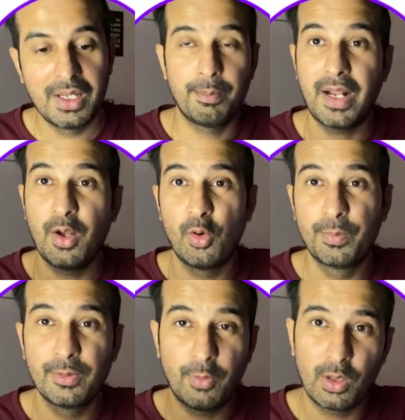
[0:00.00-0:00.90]
but I
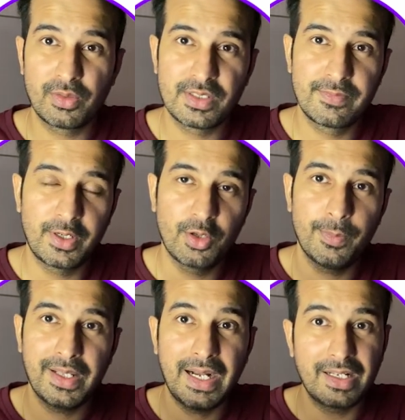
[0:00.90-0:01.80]
hope you follow this video
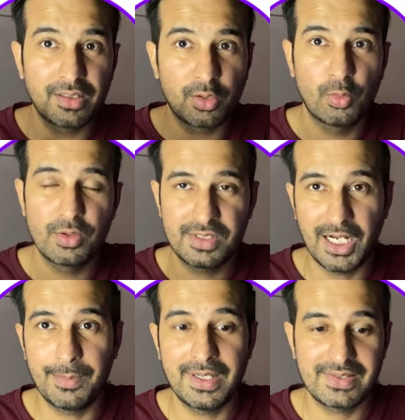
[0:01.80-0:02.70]
by writing the code
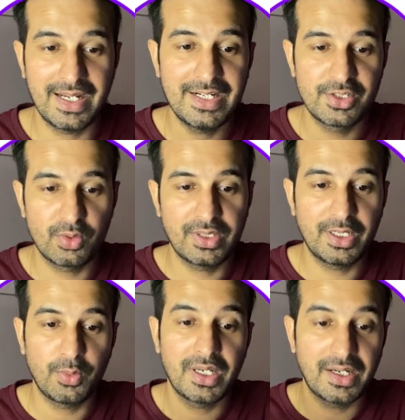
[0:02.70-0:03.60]
side by side so that
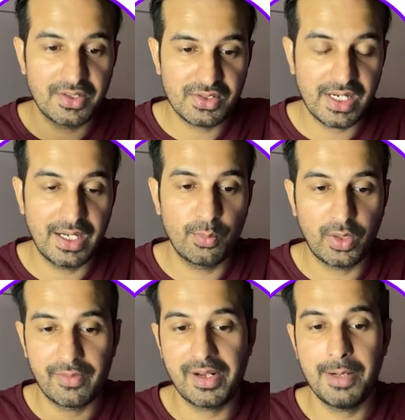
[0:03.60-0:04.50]
you can understand
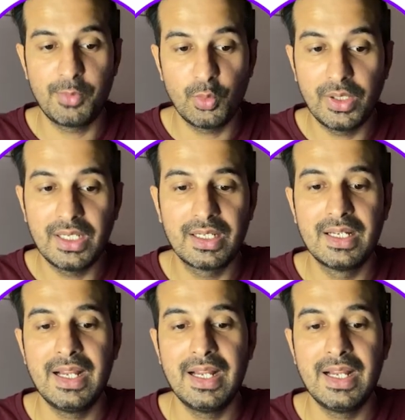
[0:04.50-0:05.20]
whatever I'm doing